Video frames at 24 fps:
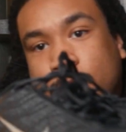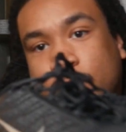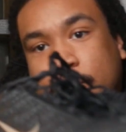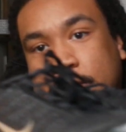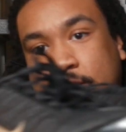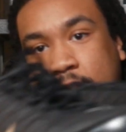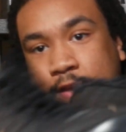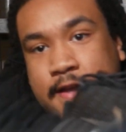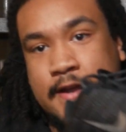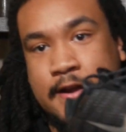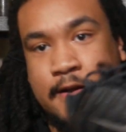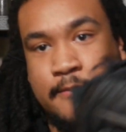with
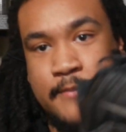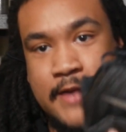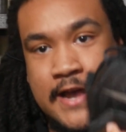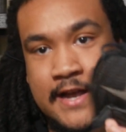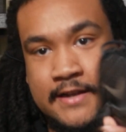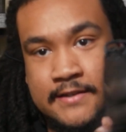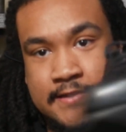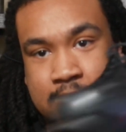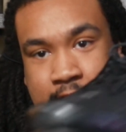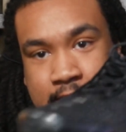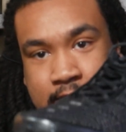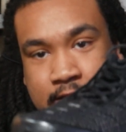the Air
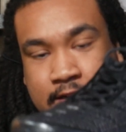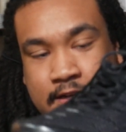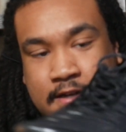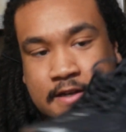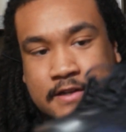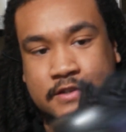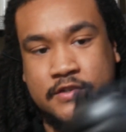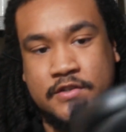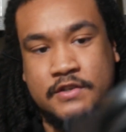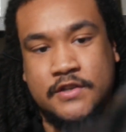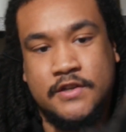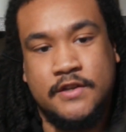Max
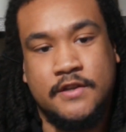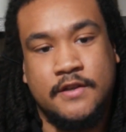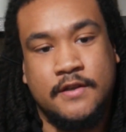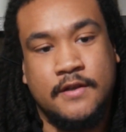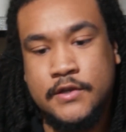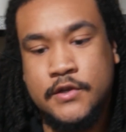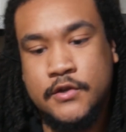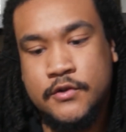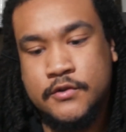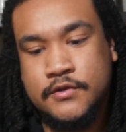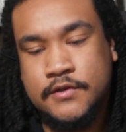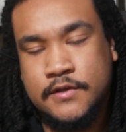technology.
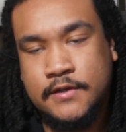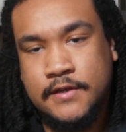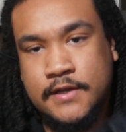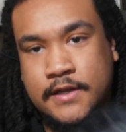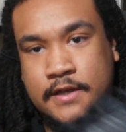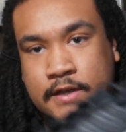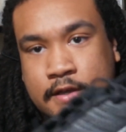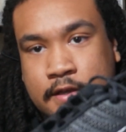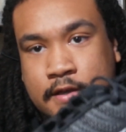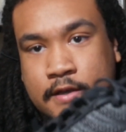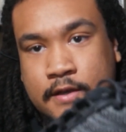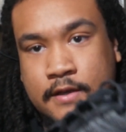
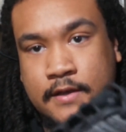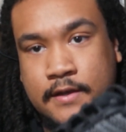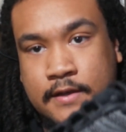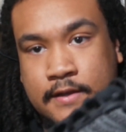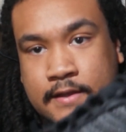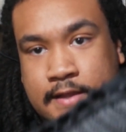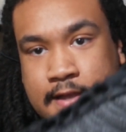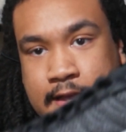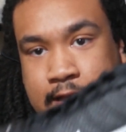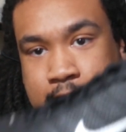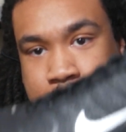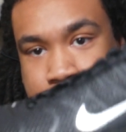Usually,
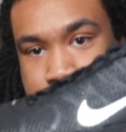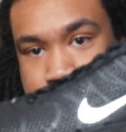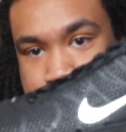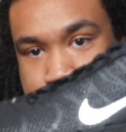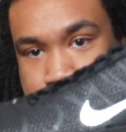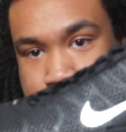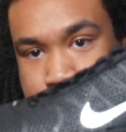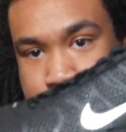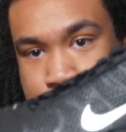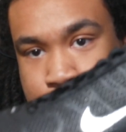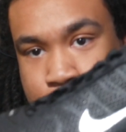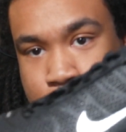they
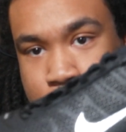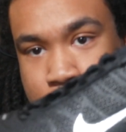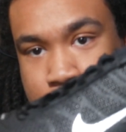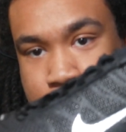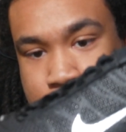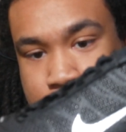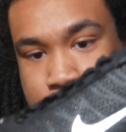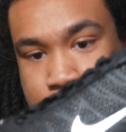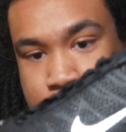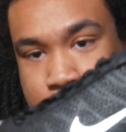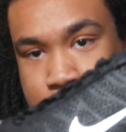come with